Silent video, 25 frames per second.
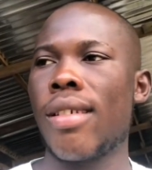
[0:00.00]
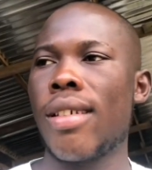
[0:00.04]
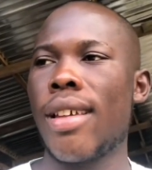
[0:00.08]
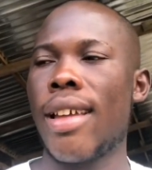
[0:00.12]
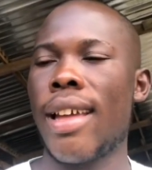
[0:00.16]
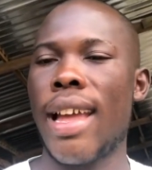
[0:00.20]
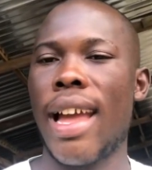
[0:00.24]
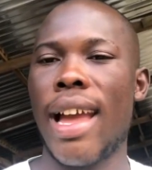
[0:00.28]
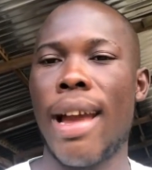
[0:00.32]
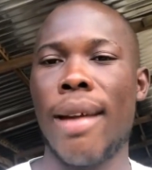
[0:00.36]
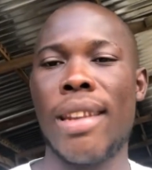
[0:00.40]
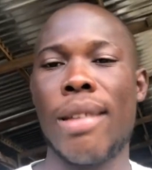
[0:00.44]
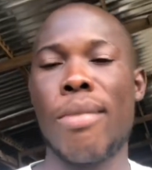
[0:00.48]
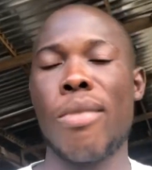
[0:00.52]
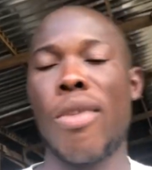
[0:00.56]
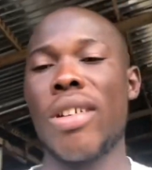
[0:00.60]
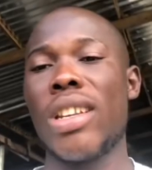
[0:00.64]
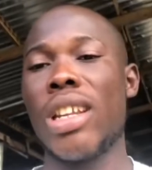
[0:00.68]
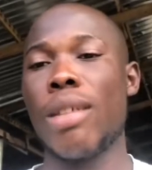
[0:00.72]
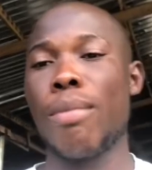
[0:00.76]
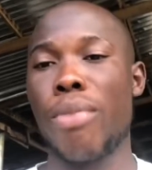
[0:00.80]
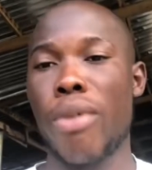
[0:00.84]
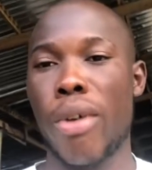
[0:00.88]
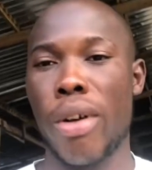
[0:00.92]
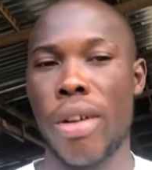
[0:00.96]
And the more they
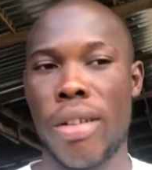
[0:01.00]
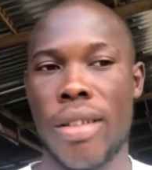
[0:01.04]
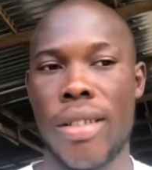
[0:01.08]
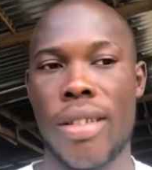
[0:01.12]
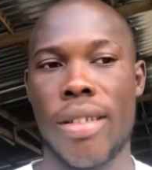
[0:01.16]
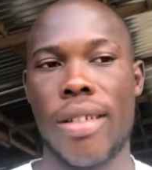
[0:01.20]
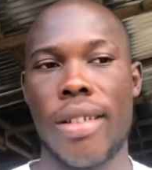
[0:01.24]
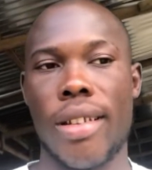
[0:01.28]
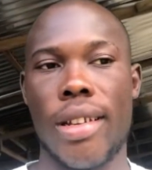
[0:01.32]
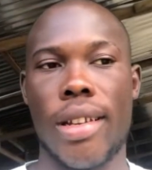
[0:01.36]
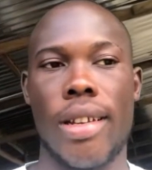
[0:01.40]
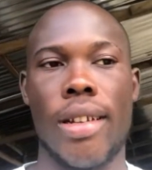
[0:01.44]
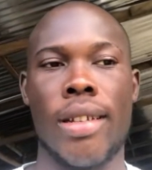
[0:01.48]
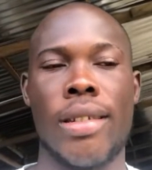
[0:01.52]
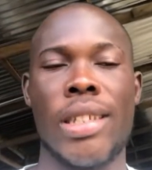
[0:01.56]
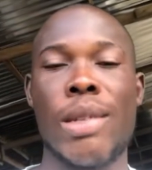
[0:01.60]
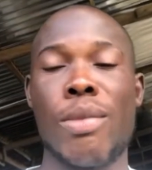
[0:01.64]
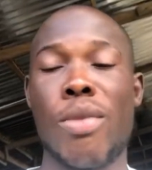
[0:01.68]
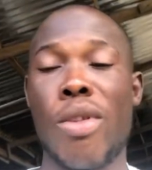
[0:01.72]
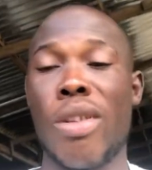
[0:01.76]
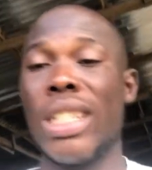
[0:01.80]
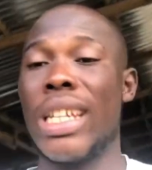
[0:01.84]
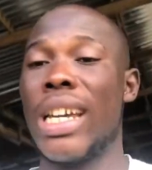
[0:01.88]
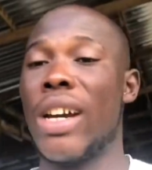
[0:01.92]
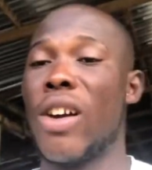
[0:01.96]
born, the
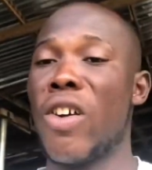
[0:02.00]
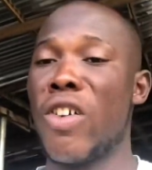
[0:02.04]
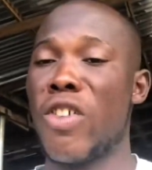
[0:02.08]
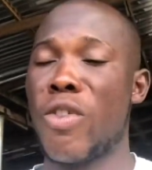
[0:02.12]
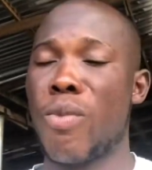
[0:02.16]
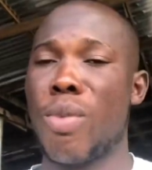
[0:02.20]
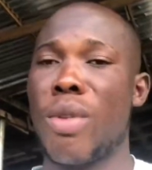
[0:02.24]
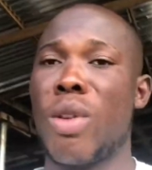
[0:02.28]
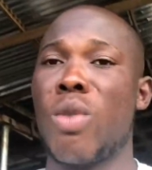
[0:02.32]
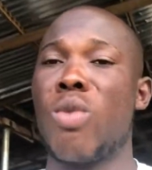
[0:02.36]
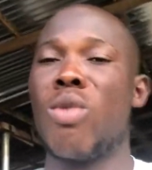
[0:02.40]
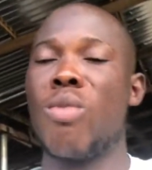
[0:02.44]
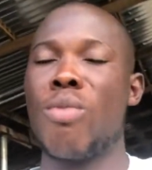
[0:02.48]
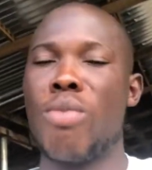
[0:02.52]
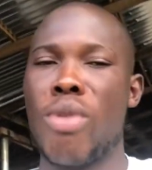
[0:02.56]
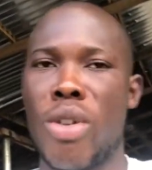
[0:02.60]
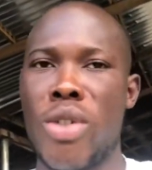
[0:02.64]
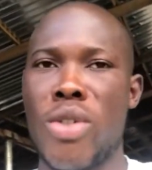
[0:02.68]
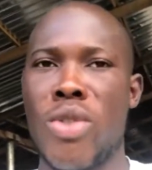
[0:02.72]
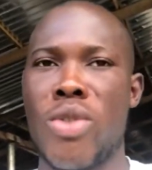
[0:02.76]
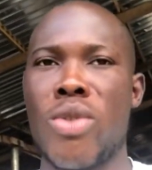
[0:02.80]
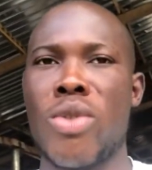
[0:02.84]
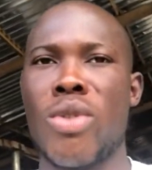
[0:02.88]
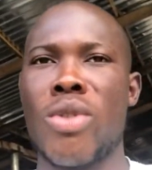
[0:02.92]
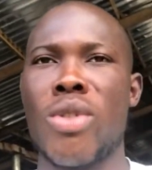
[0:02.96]
more their offspring will born
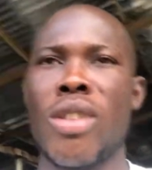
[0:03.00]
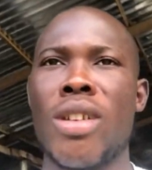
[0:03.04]
too.